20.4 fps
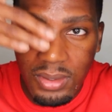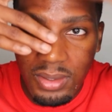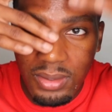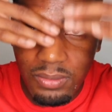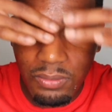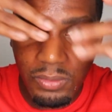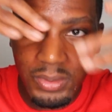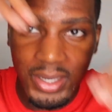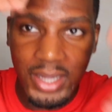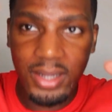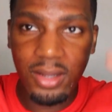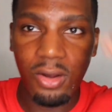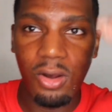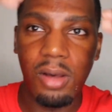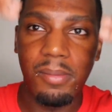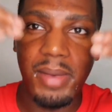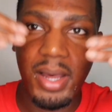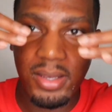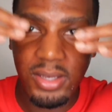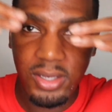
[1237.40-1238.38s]
when I go
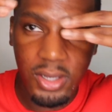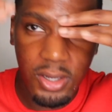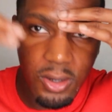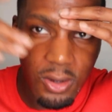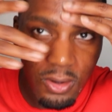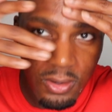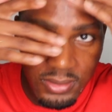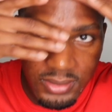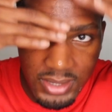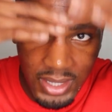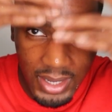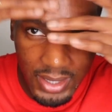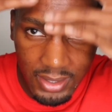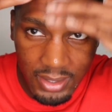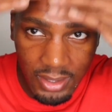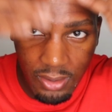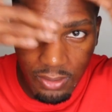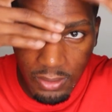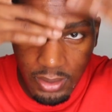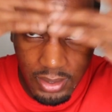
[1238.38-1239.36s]
on my nose, I
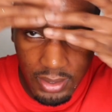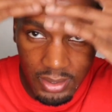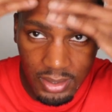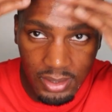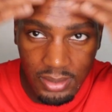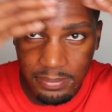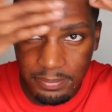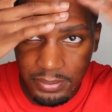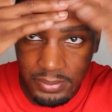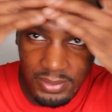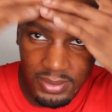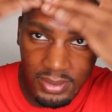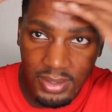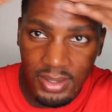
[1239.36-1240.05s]
go up